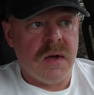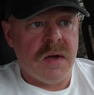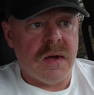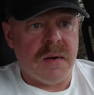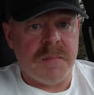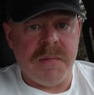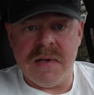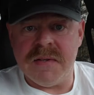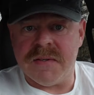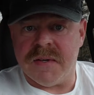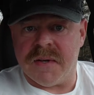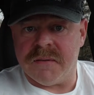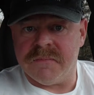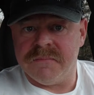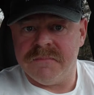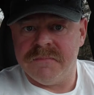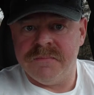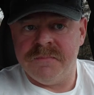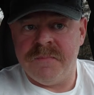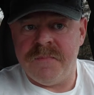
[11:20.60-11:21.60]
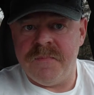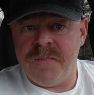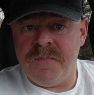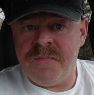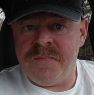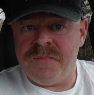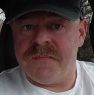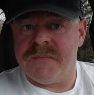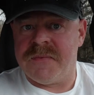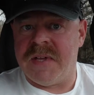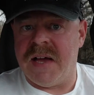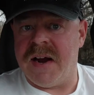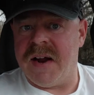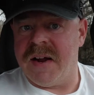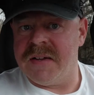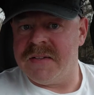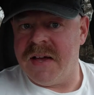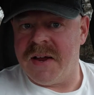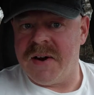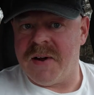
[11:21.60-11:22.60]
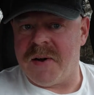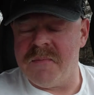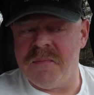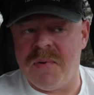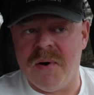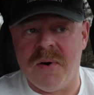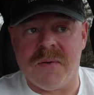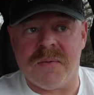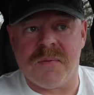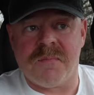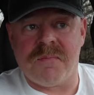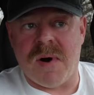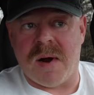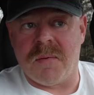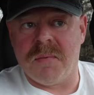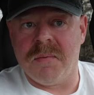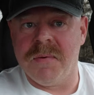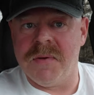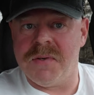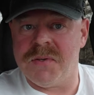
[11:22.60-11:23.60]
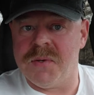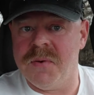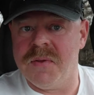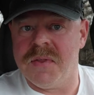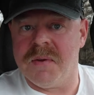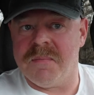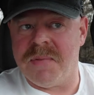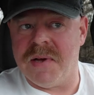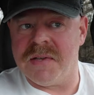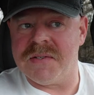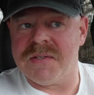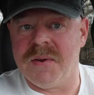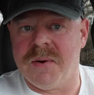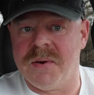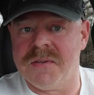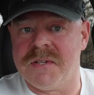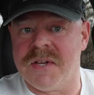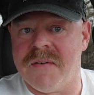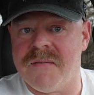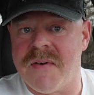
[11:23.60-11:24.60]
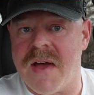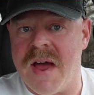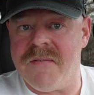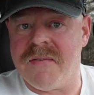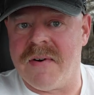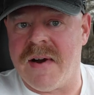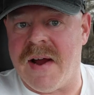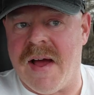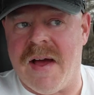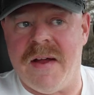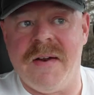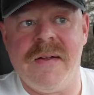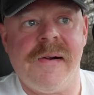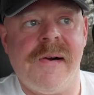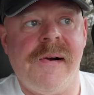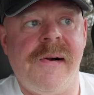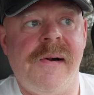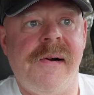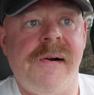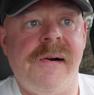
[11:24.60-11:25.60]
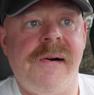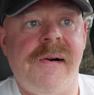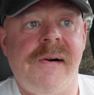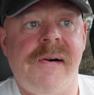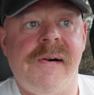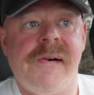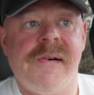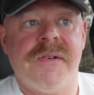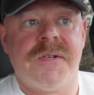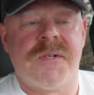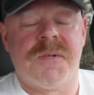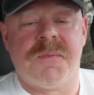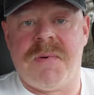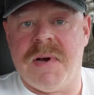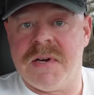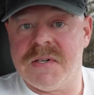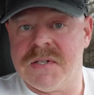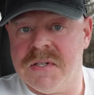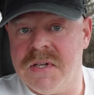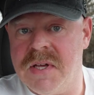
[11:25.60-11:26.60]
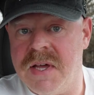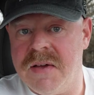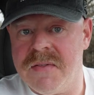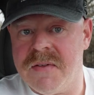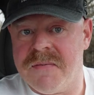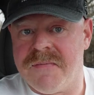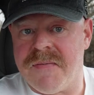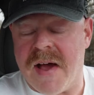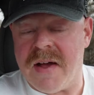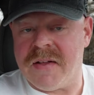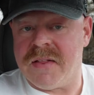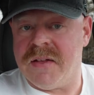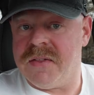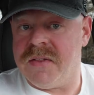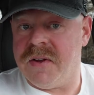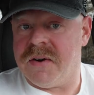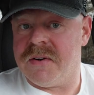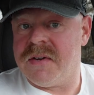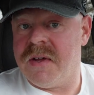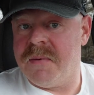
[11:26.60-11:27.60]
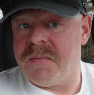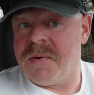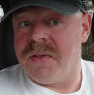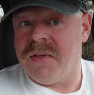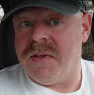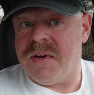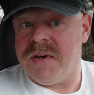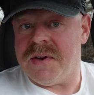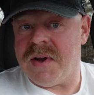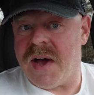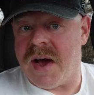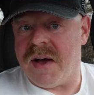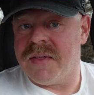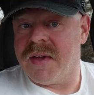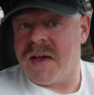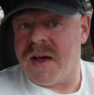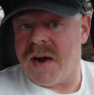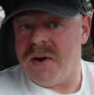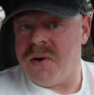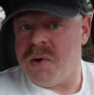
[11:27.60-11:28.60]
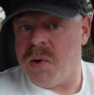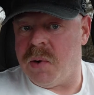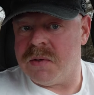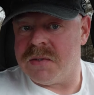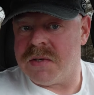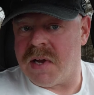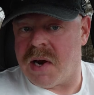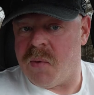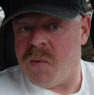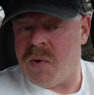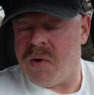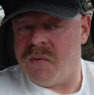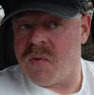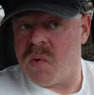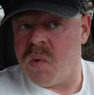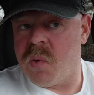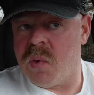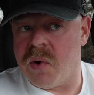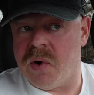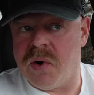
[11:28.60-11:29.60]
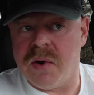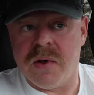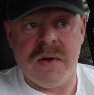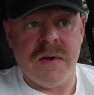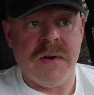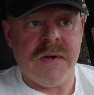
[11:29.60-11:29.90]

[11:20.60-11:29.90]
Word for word: Amazing. ten out of ten on both. Probably two of the best donuts I've ever had, especially given the fact that they're typically not the kind of donuts that I would have ordered.